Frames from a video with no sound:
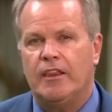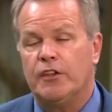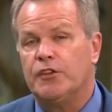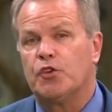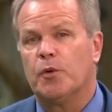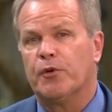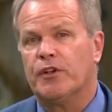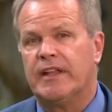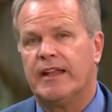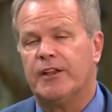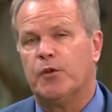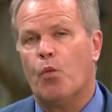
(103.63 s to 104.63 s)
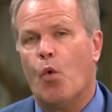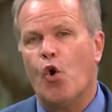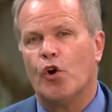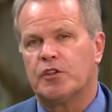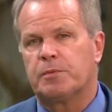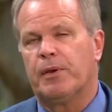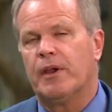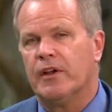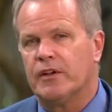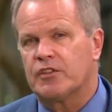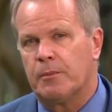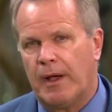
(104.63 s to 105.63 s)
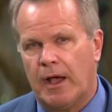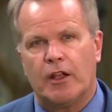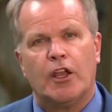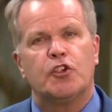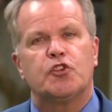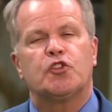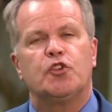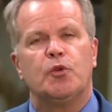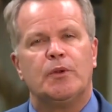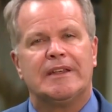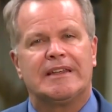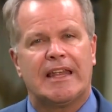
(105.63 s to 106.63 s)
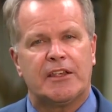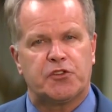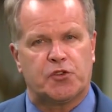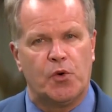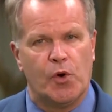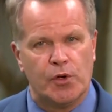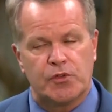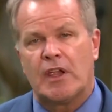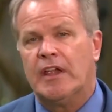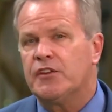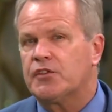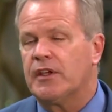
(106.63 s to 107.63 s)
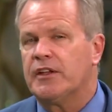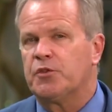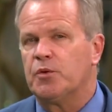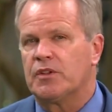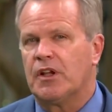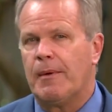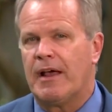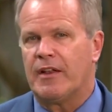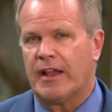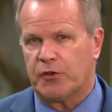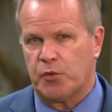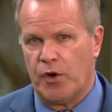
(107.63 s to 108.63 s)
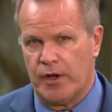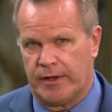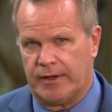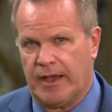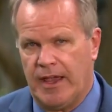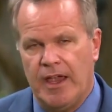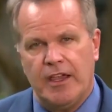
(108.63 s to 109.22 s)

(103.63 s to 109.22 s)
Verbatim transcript: The superintendent warns parents about student test scores scheduled to come out next week.